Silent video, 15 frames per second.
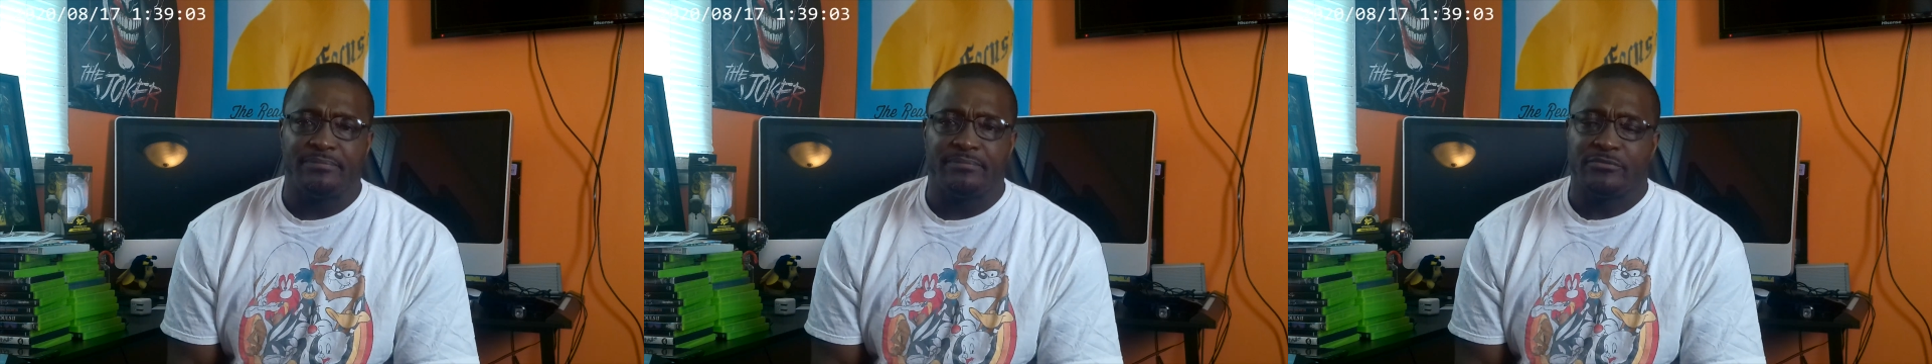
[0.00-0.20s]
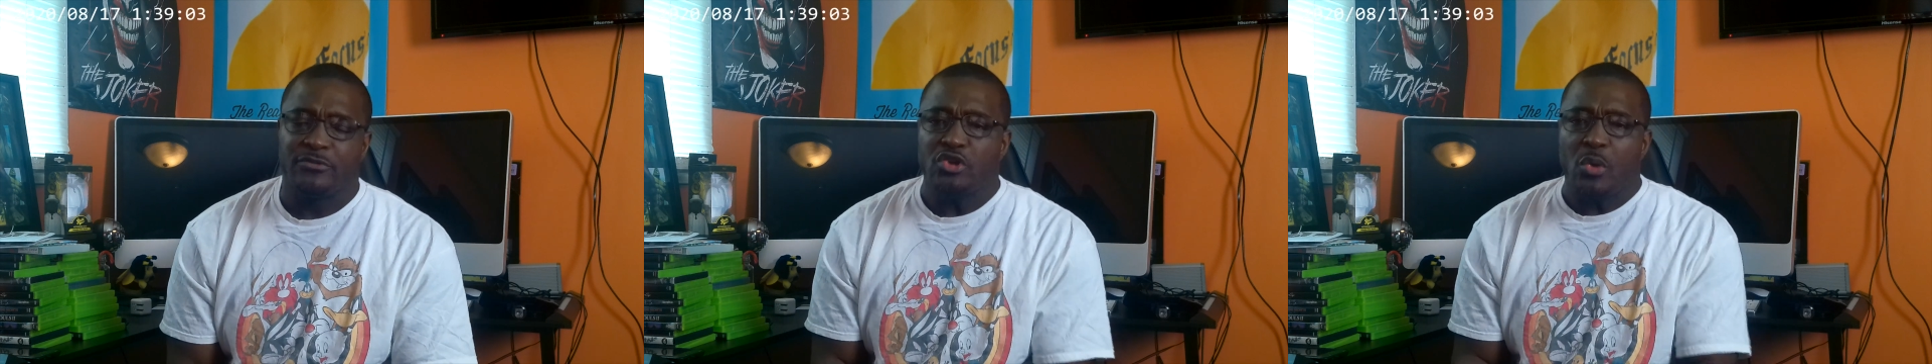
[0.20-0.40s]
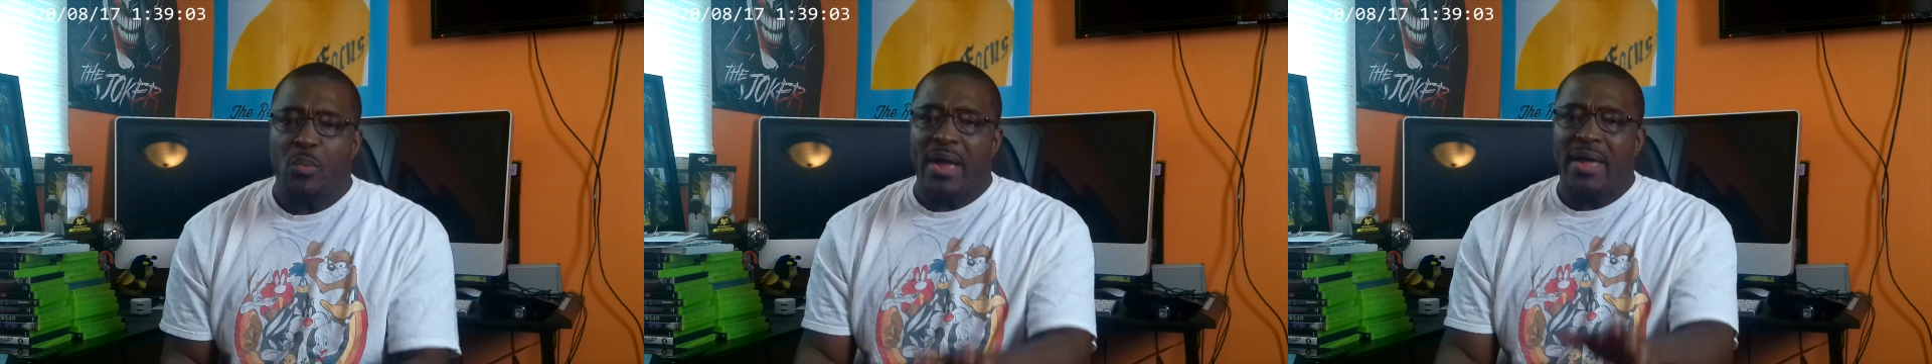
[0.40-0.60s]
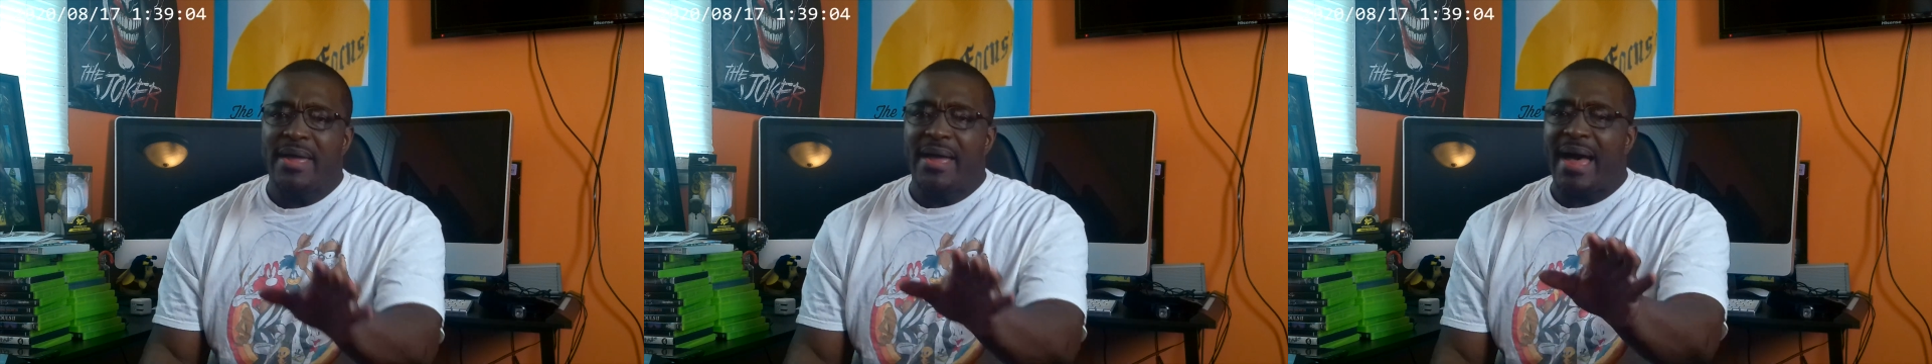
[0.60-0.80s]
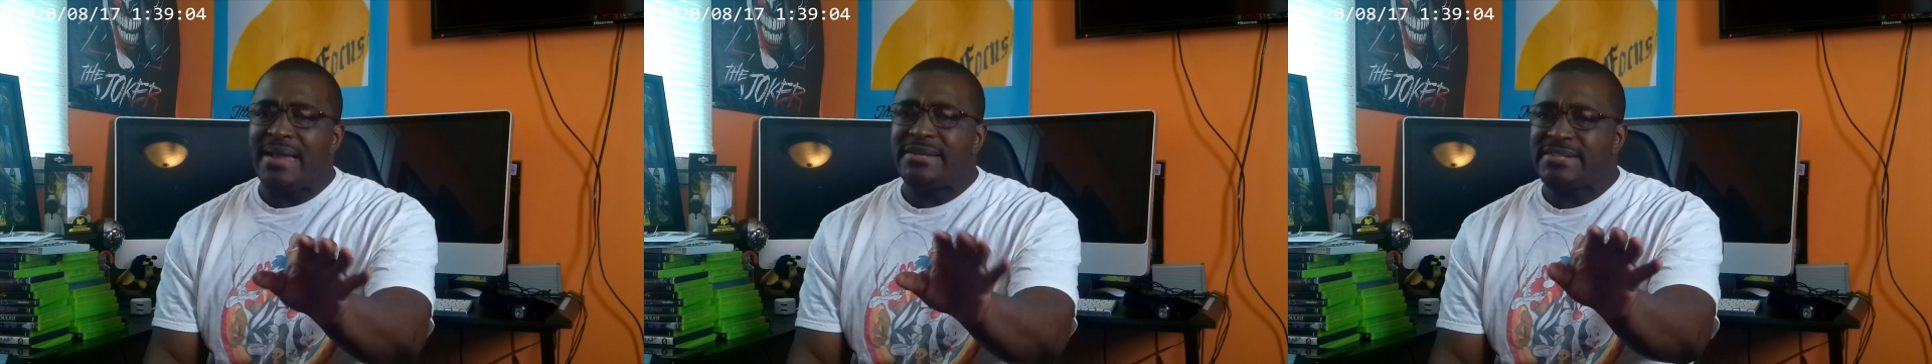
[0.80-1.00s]
You know what?
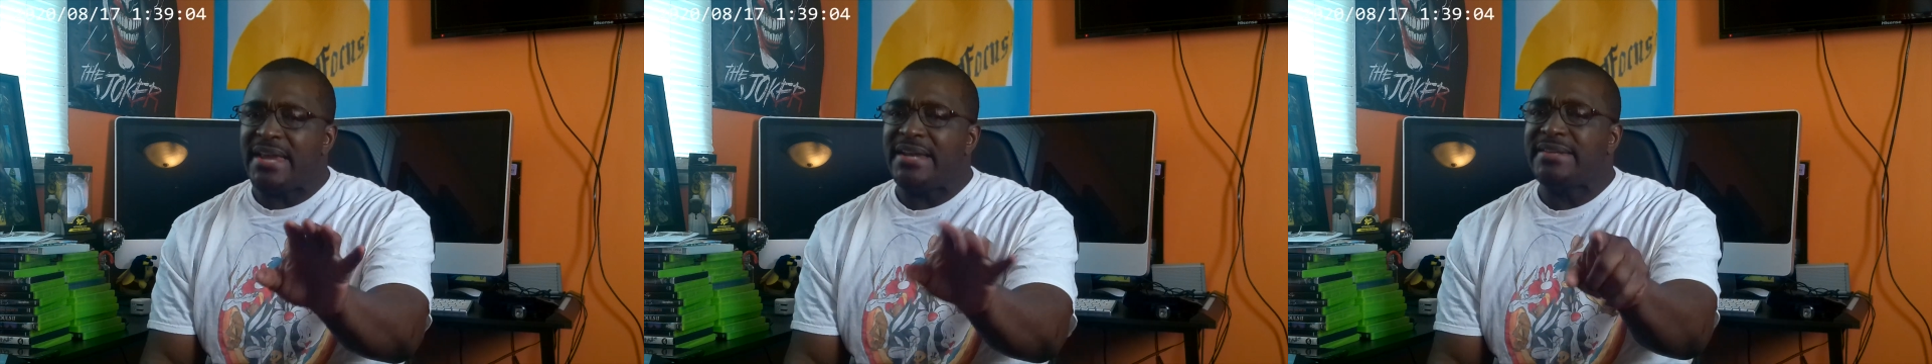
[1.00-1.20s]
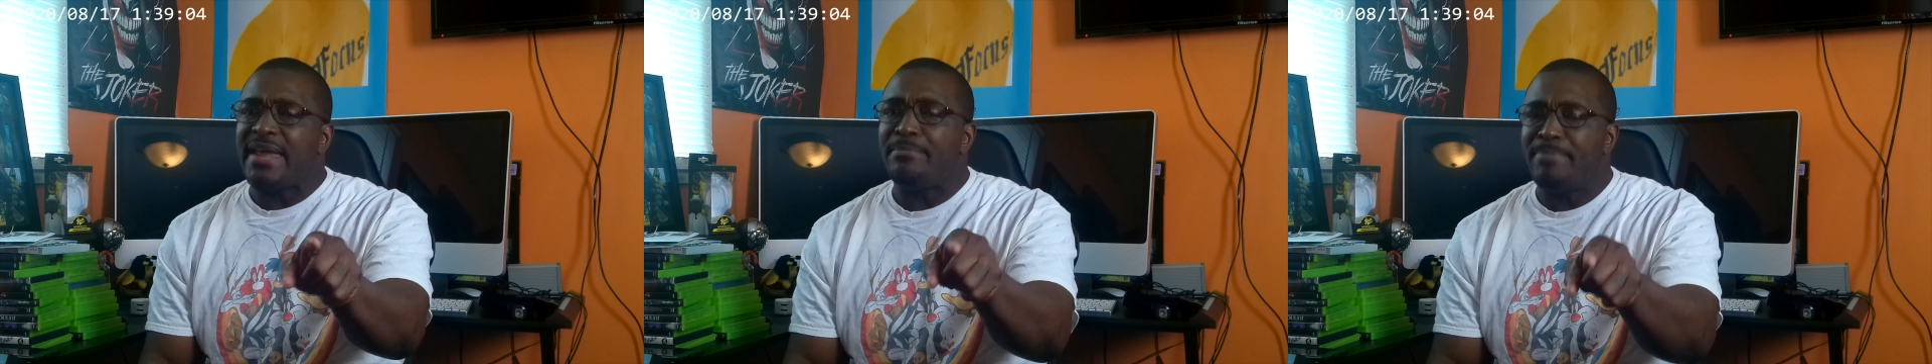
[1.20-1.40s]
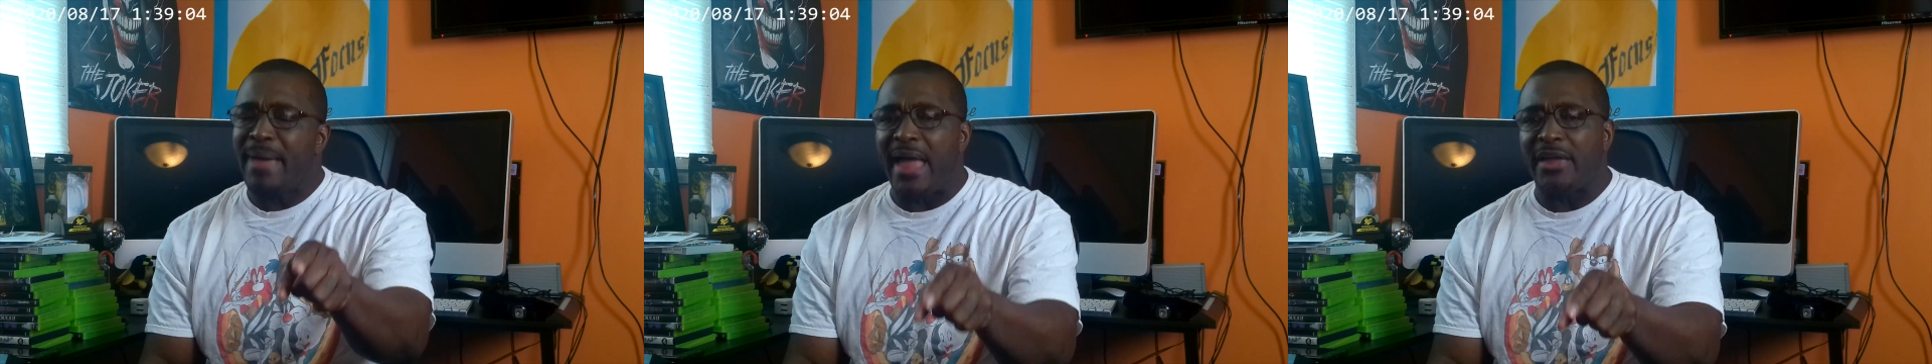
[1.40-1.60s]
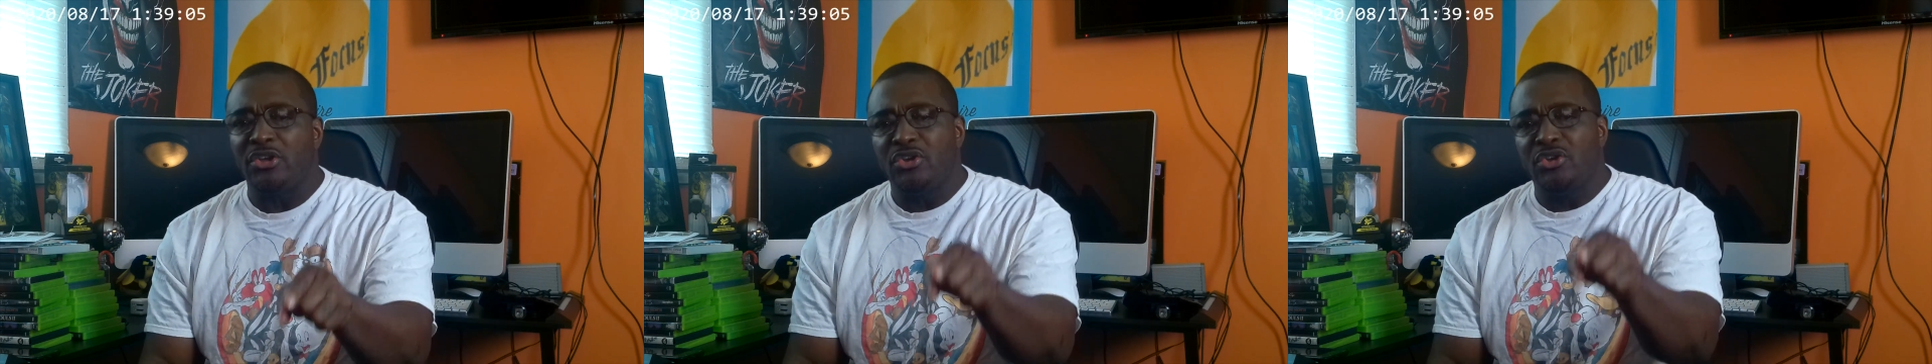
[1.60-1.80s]
I take that back.